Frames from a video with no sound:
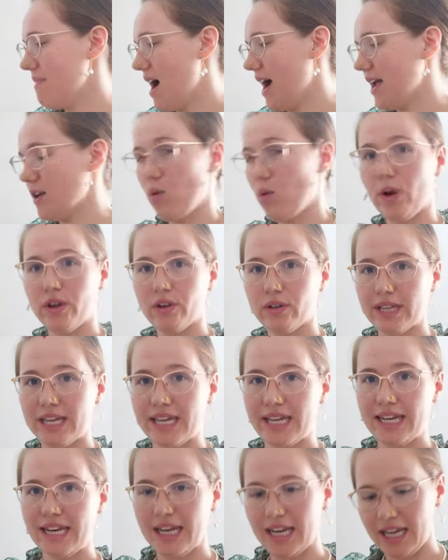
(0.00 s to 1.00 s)
my oil
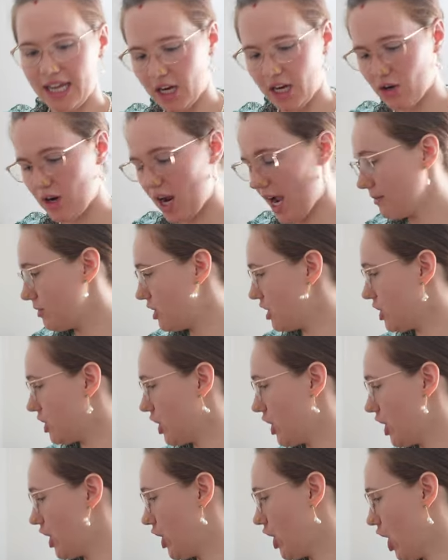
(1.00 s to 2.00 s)
heating here. I'm just
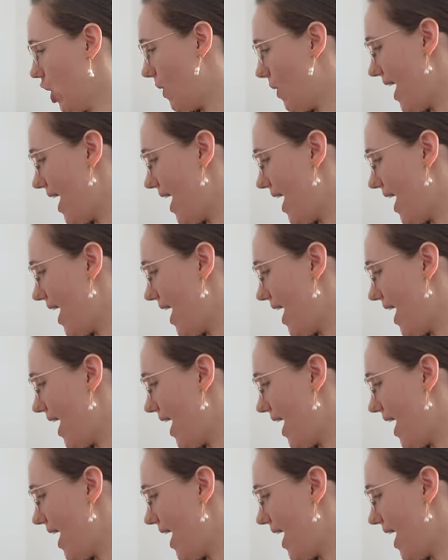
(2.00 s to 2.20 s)
gonna go